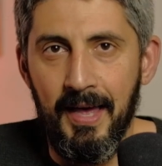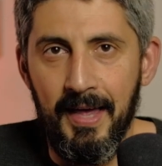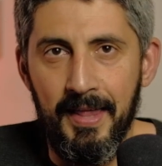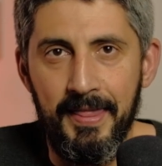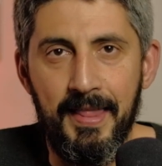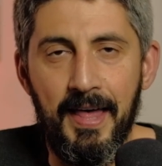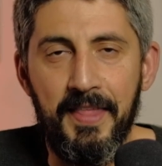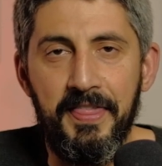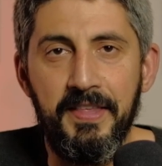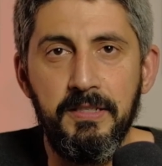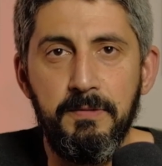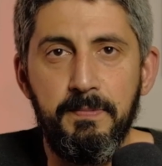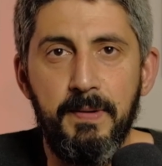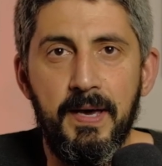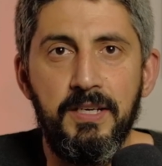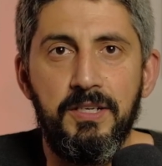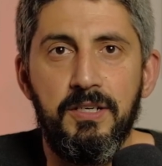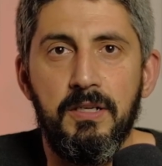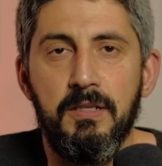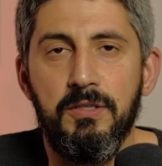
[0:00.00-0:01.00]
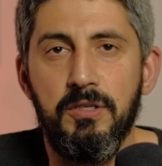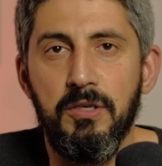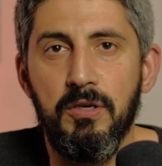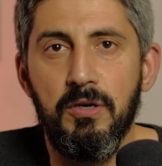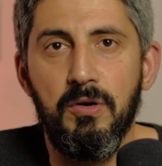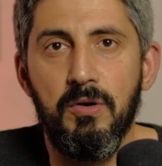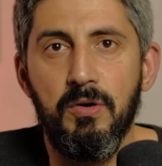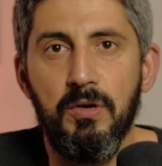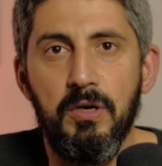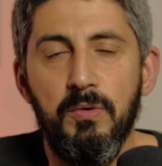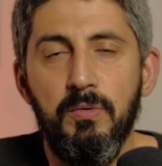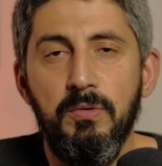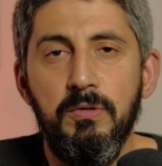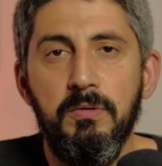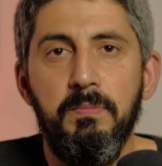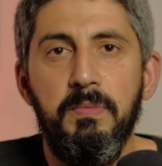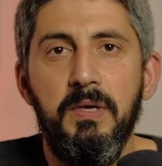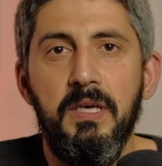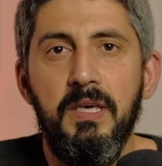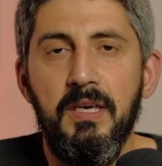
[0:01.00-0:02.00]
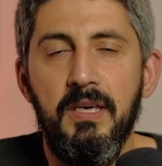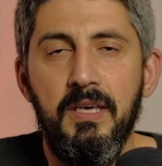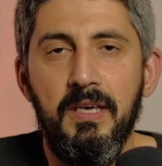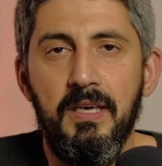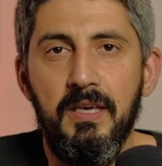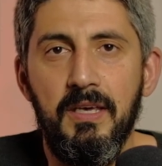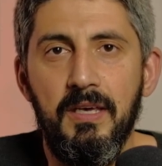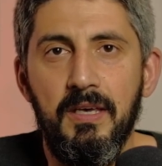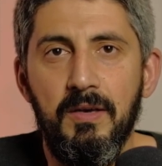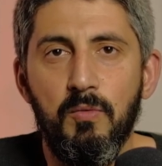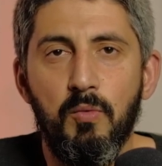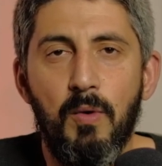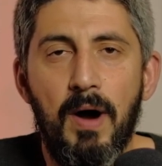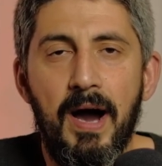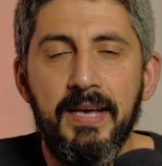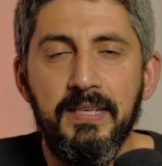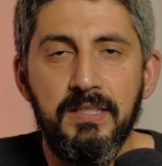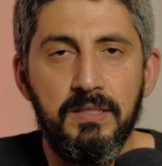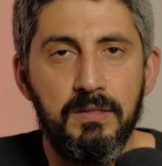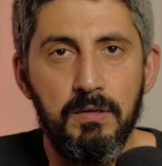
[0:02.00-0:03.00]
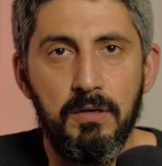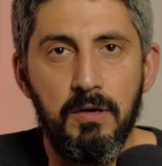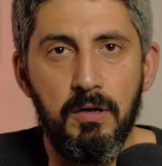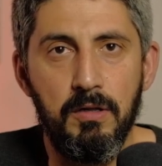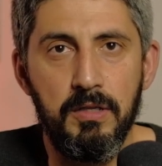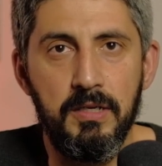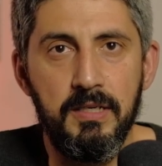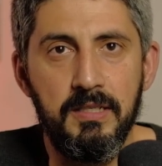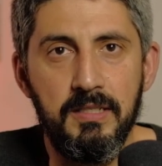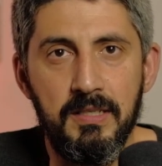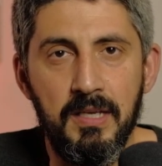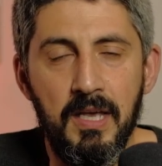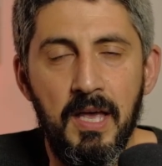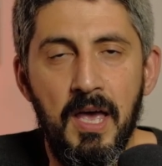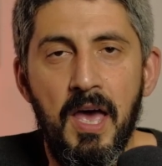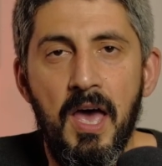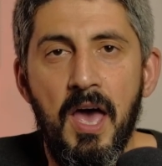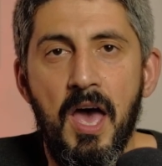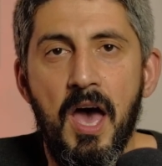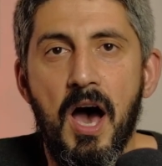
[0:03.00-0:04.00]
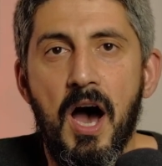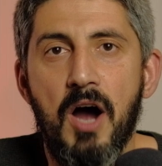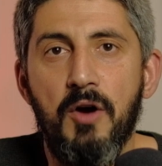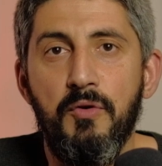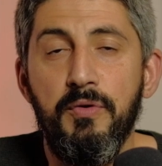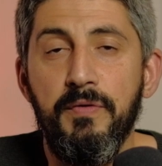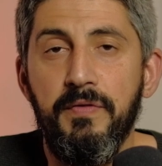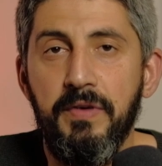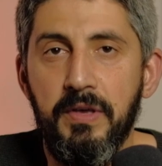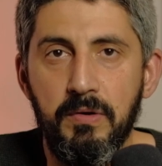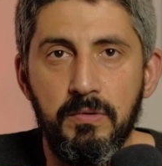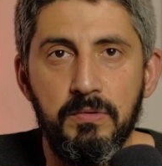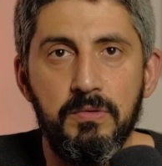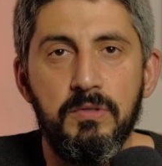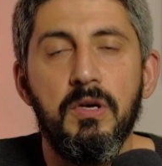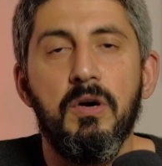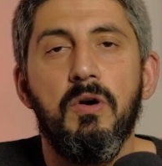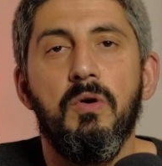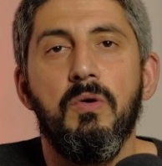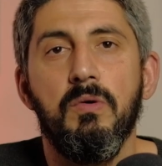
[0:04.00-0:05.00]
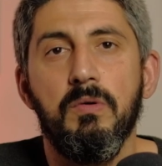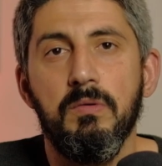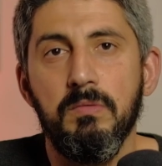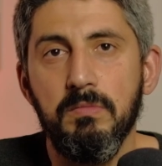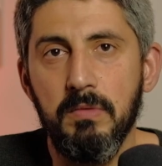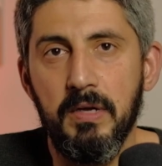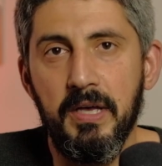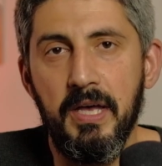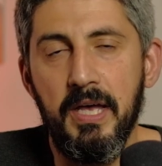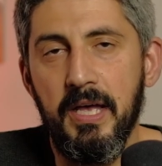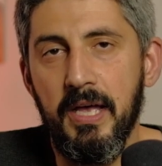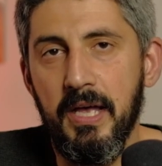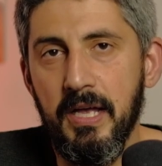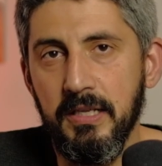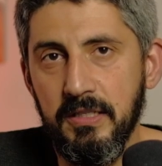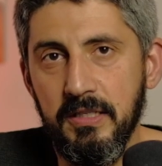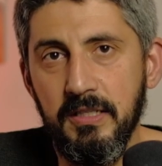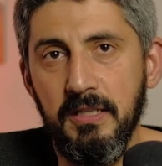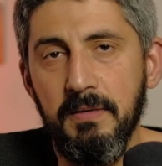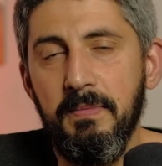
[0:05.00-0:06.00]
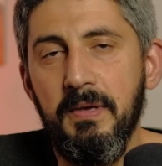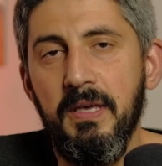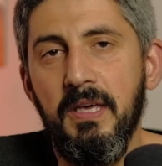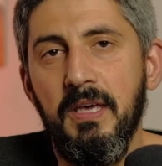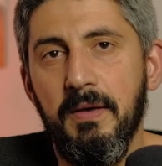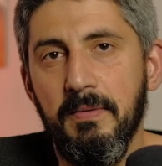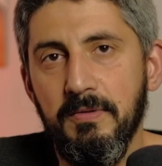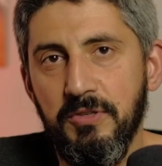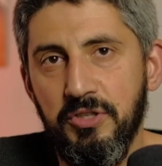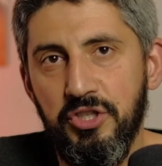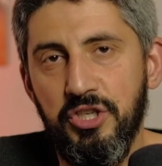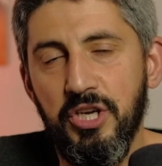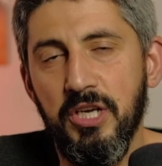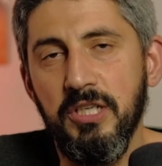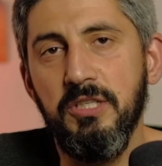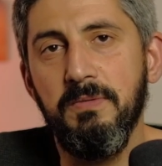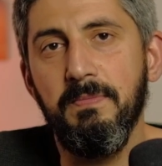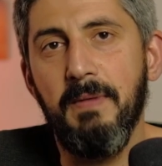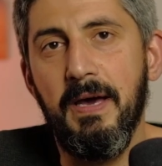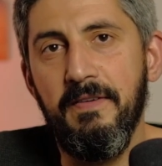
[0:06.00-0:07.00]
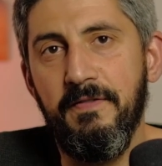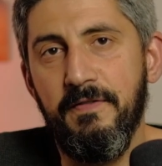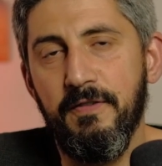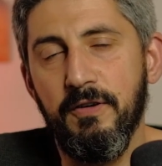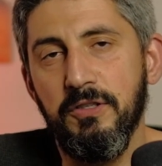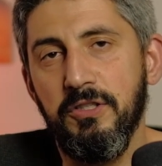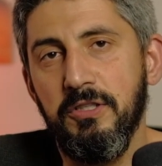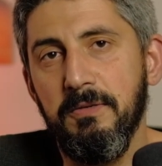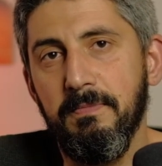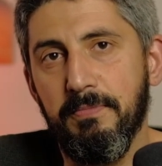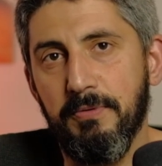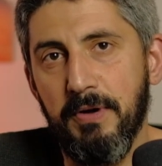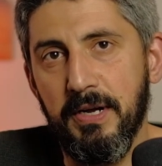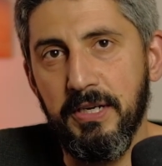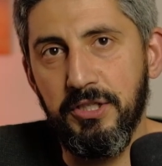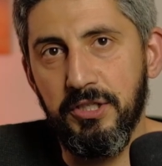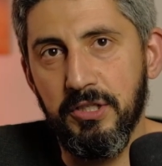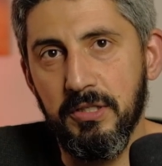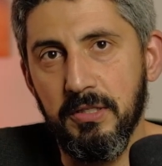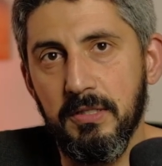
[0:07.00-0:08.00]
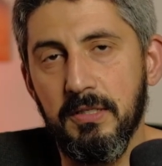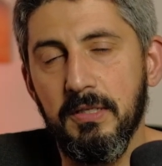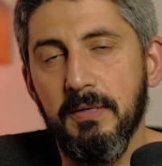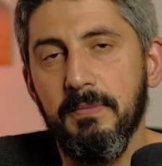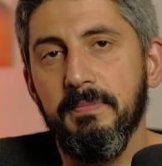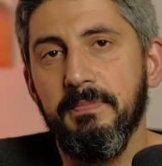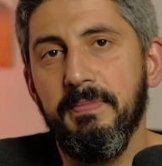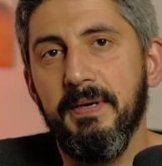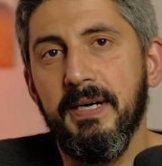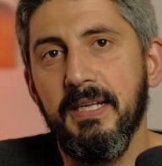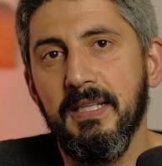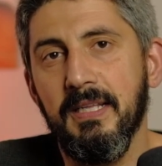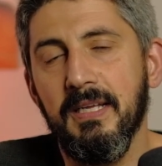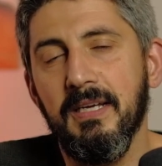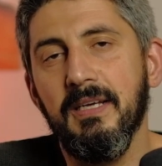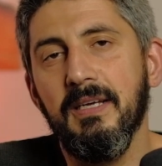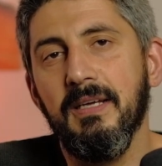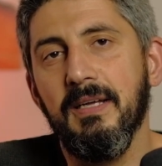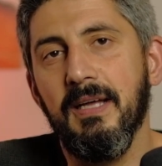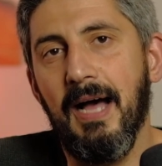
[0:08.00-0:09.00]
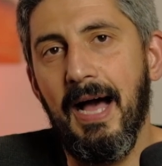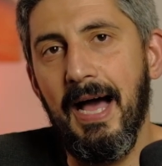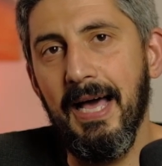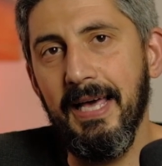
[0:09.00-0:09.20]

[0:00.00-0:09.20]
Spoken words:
Nothing special, so it wouldn't be wise to call this a review. So it's gonna be just my first impressions, but I